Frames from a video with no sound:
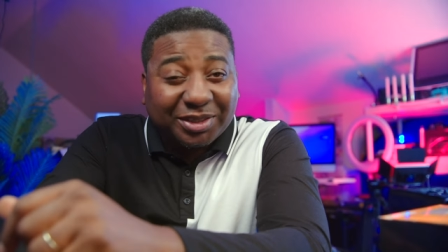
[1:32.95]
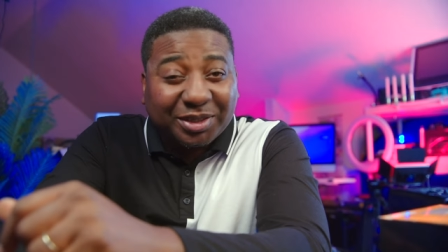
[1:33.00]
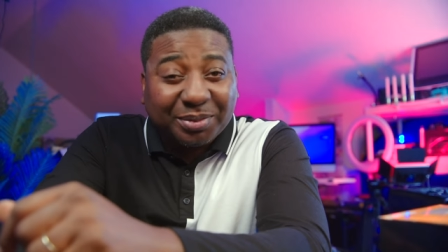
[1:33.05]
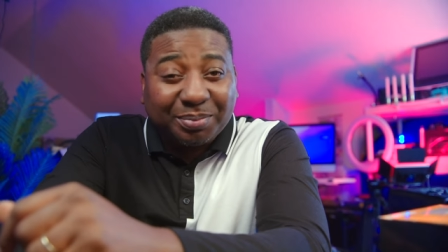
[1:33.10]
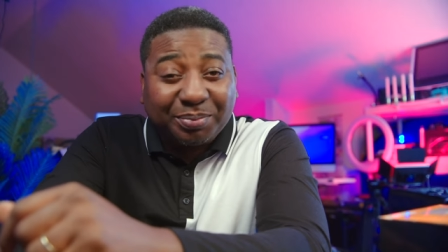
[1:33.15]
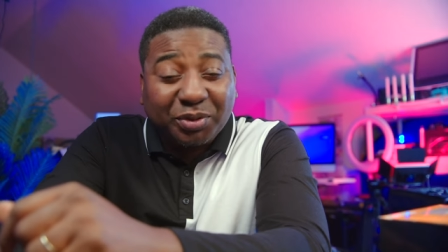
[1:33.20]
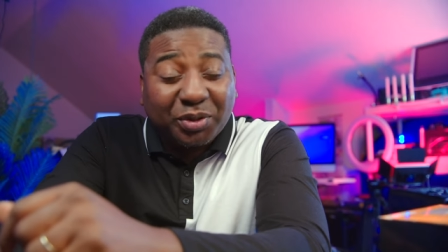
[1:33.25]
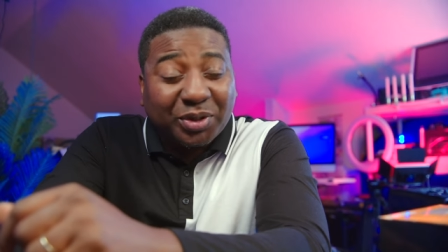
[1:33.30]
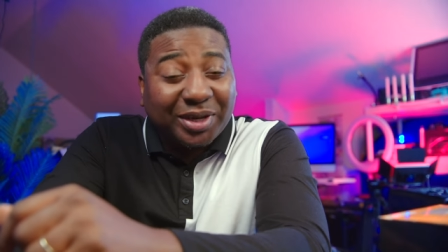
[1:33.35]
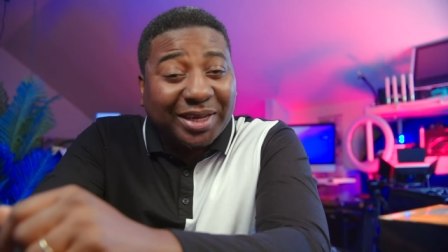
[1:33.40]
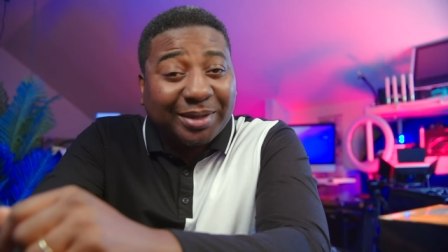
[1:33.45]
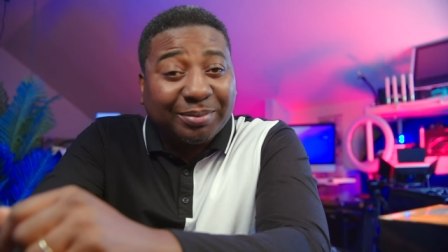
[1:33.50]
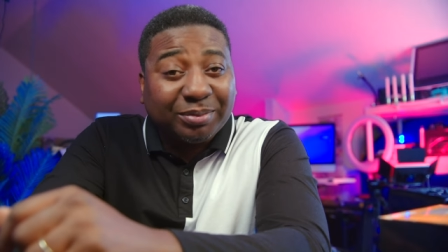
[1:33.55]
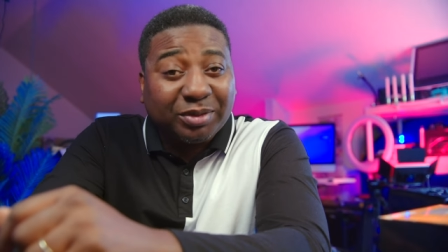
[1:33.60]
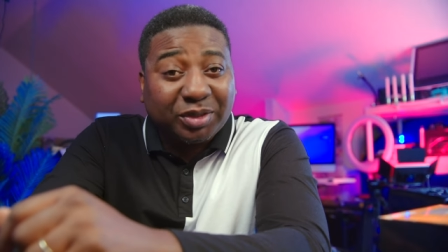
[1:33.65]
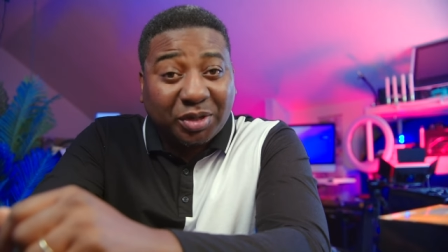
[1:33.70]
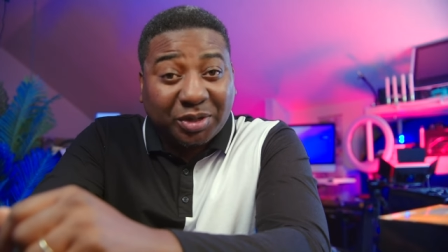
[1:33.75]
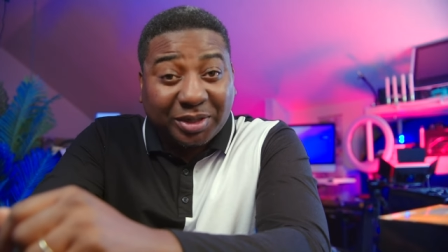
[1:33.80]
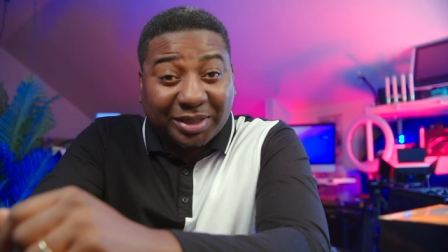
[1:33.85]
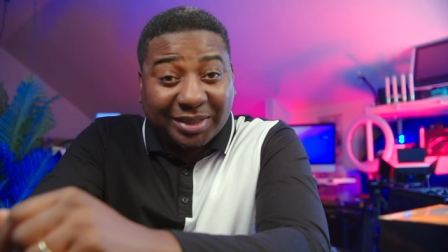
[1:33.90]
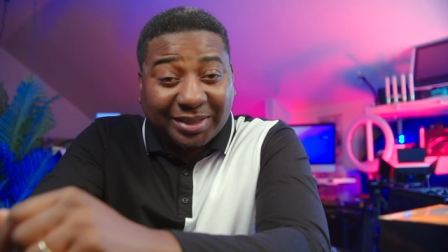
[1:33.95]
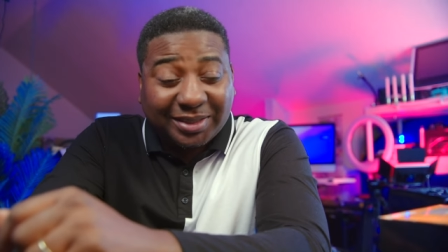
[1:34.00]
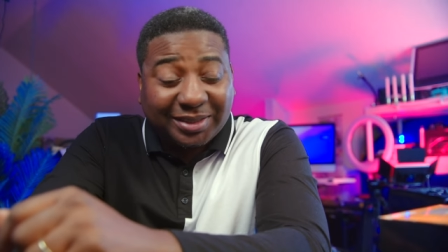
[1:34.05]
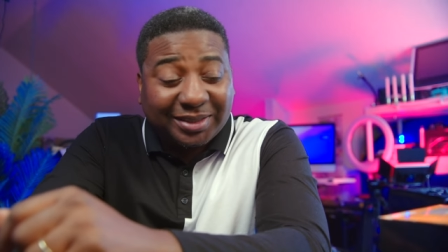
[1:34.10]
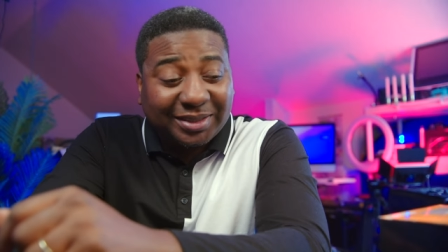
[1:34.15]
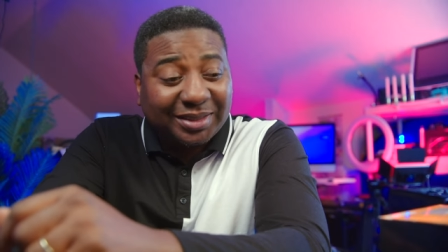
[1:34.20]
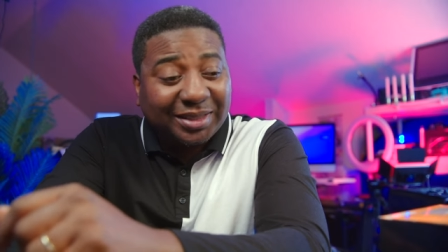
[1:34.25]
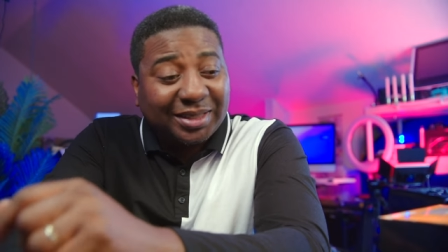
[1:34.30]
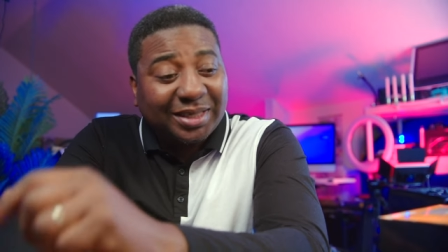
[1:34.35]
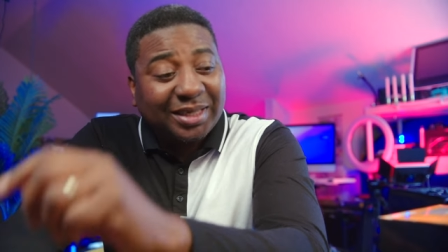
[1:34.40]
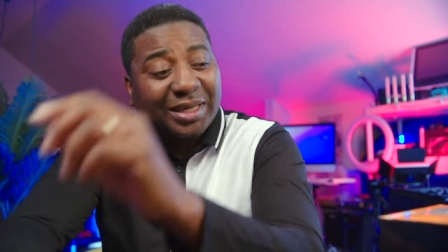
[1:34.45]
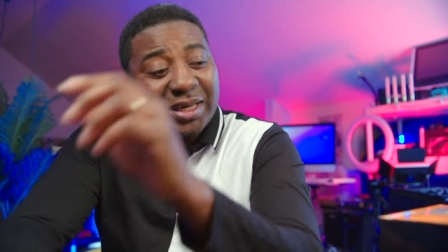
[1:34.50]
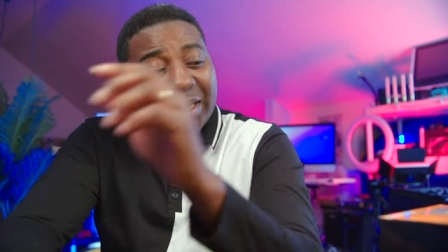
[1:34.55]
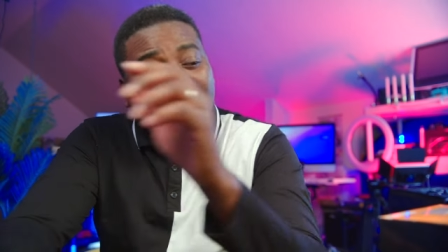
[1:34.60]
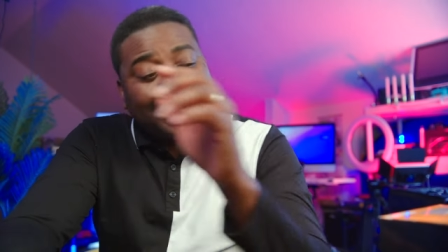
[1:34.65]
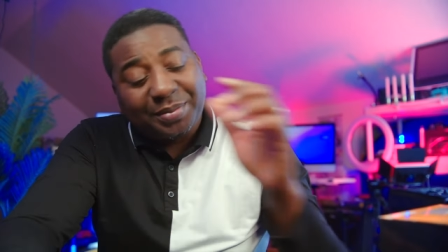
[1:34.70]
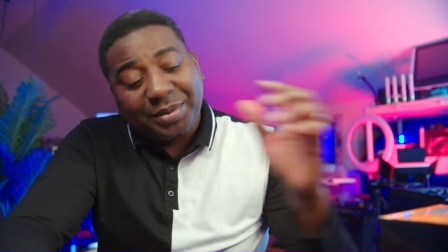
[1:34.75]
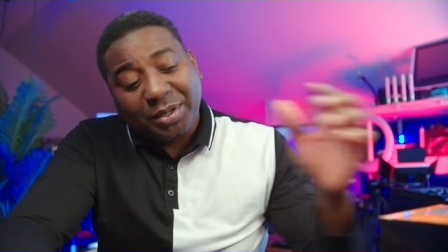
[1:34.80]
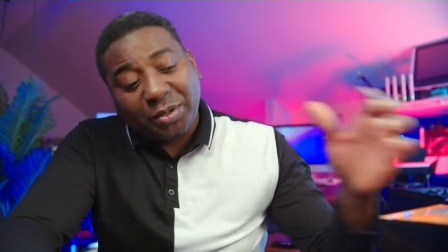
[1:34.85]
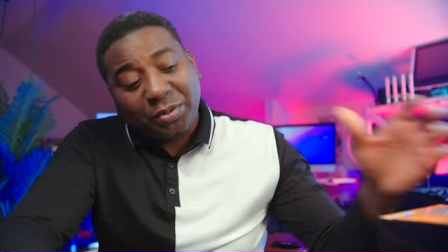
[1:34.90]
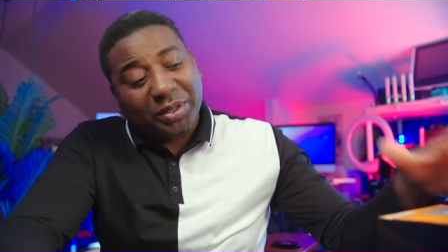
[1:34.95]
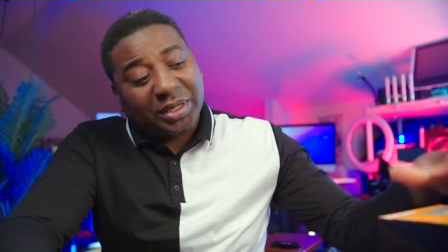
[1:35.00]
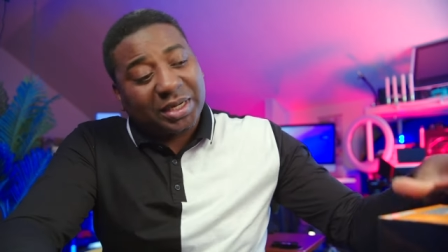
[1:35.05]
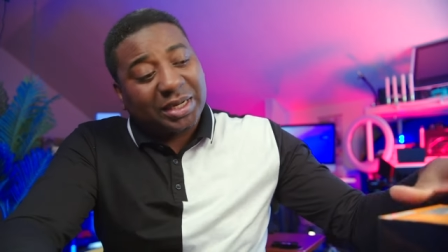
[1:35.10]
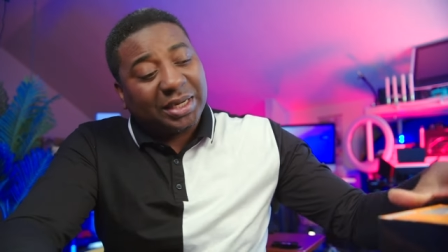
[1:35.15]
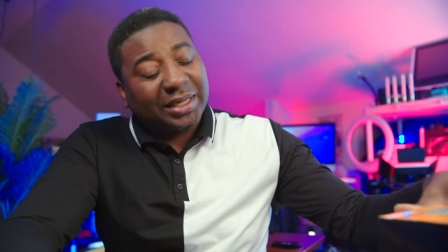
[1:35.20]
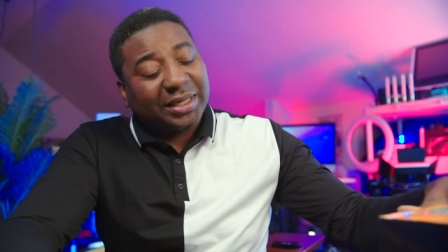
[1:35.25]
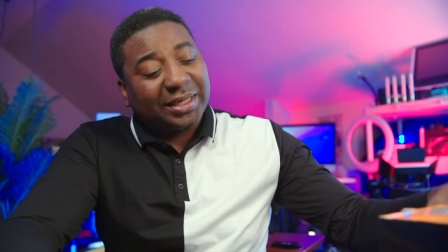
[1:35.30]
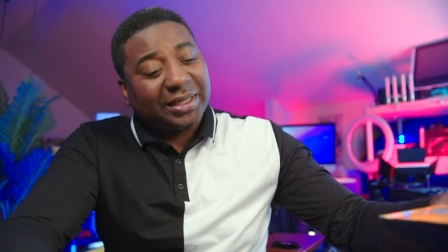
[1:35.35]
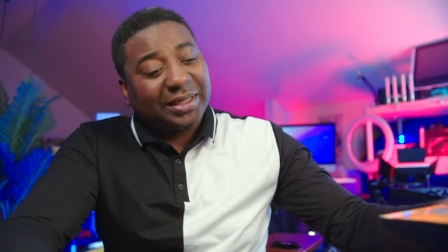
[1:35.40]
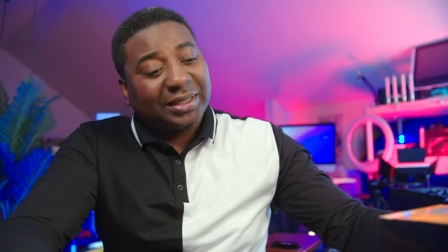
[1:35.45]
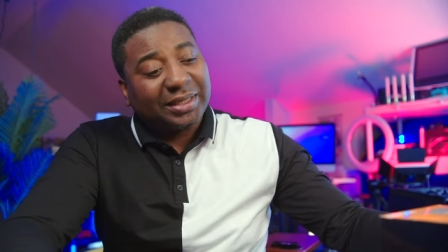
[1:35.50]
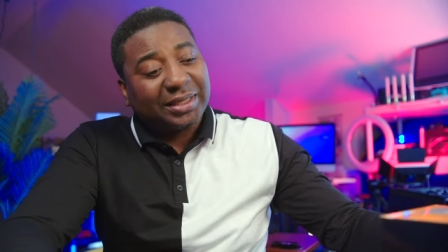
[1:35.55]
the Proaim dolly, let me quickly